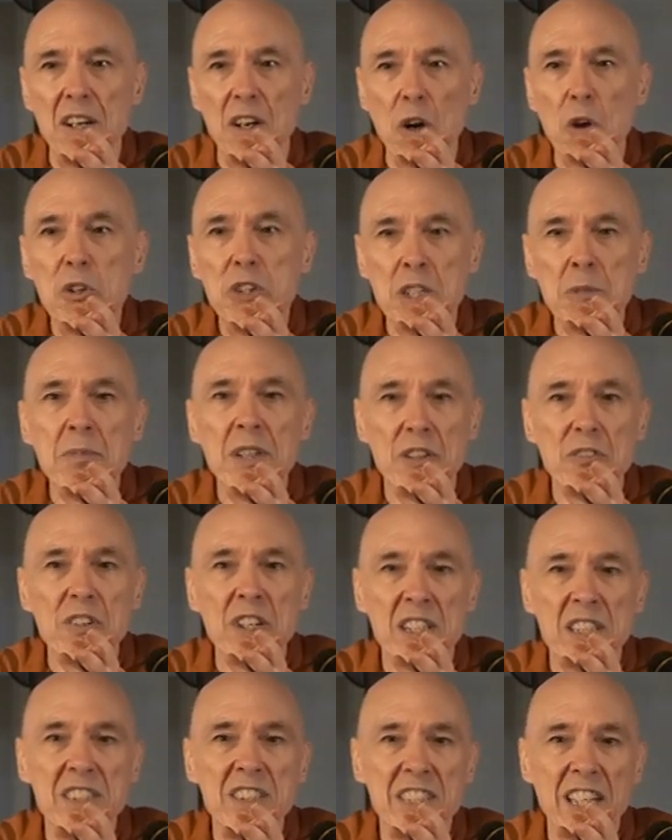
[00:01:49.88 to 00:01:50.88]
ultimate
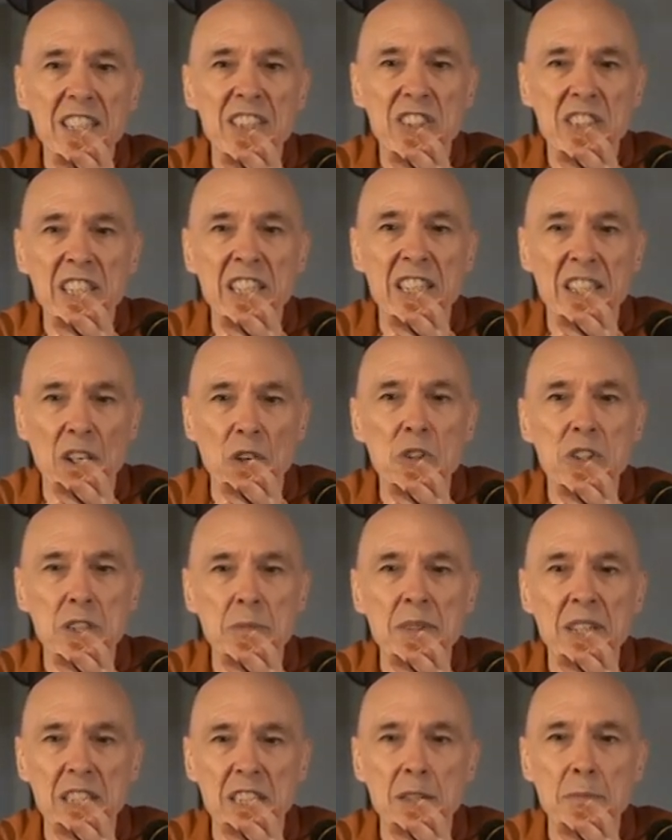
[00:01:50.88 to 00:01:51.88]
realization,
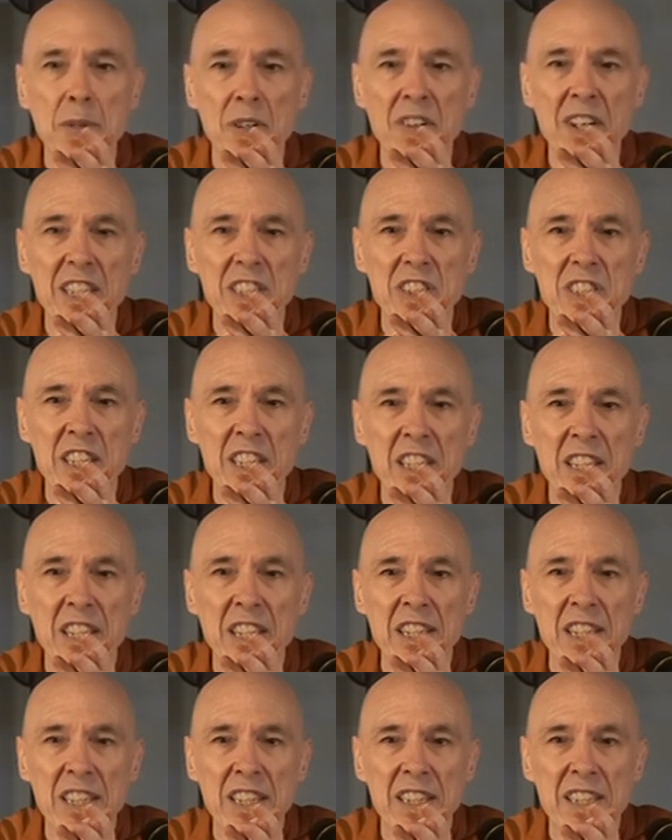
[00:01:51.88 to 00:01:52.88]
ultimate liberation.
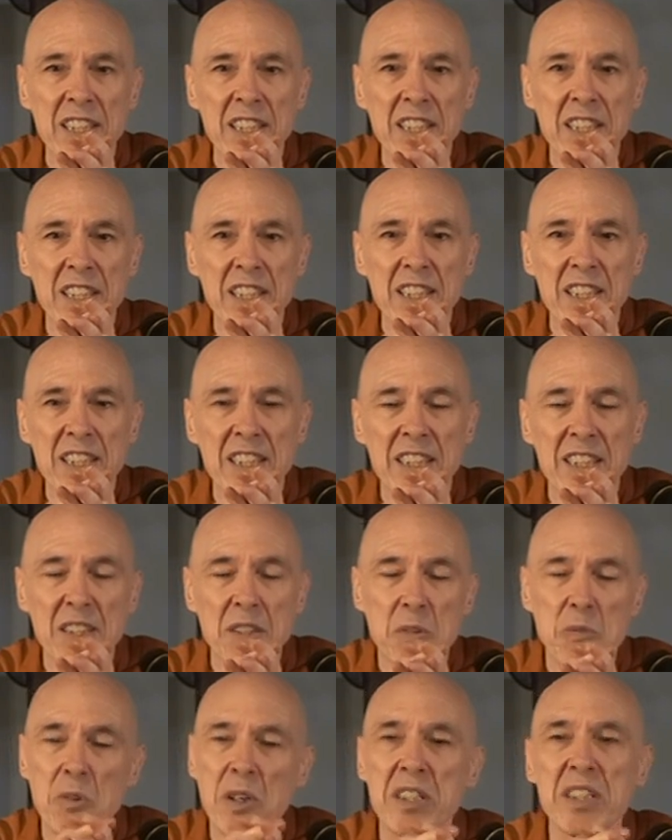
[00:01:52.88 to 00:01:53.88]

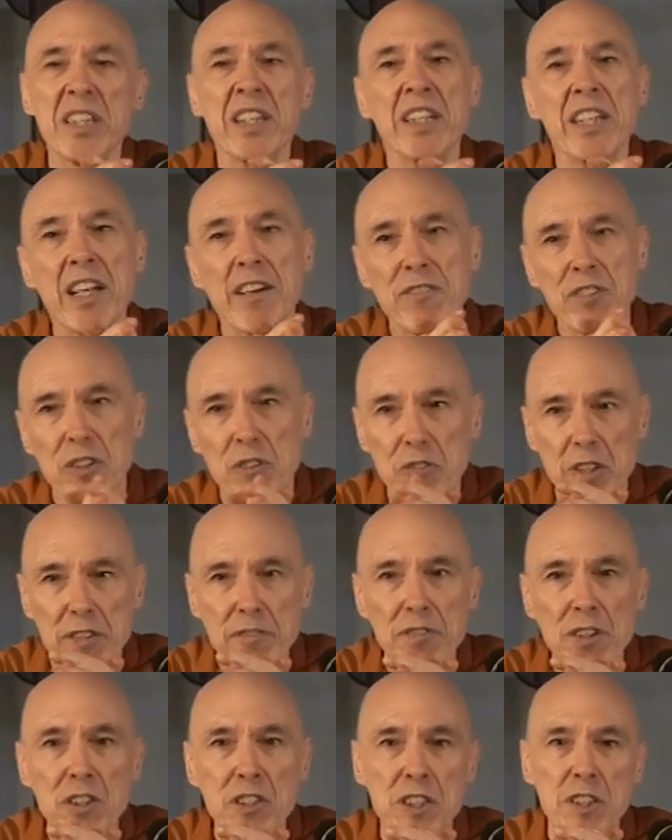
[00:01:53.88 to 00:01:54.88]
One can never
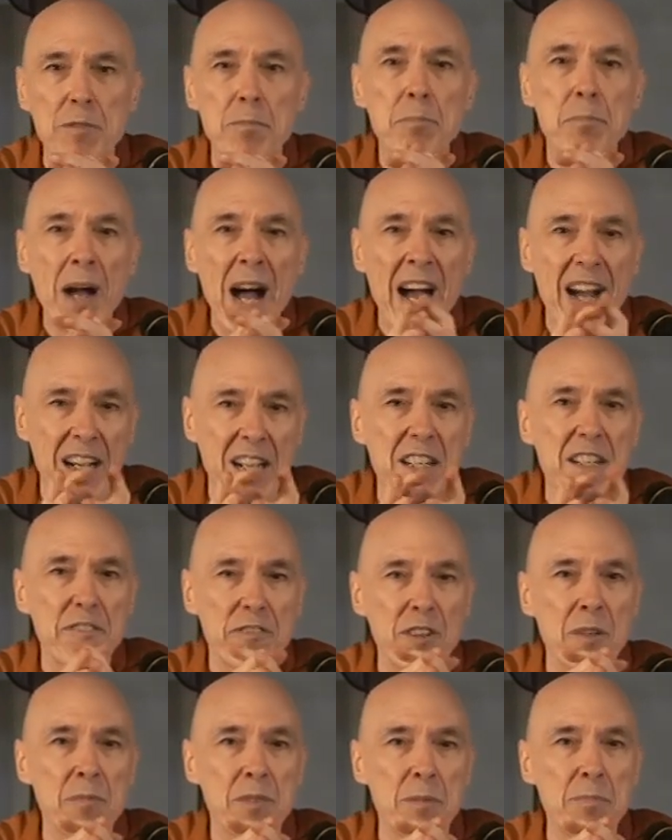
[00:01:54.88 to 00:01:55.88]
revert
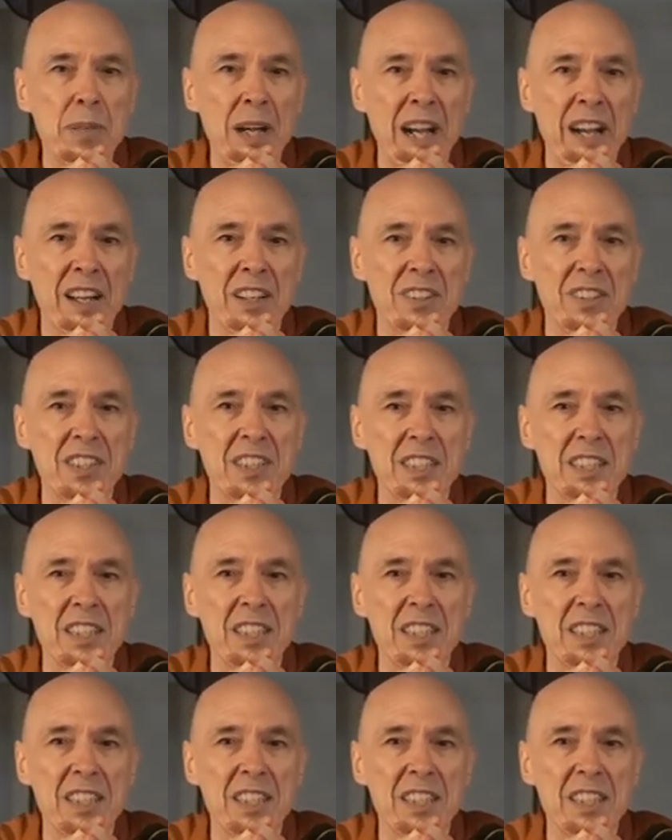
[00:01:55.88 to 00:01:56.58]
back from the path.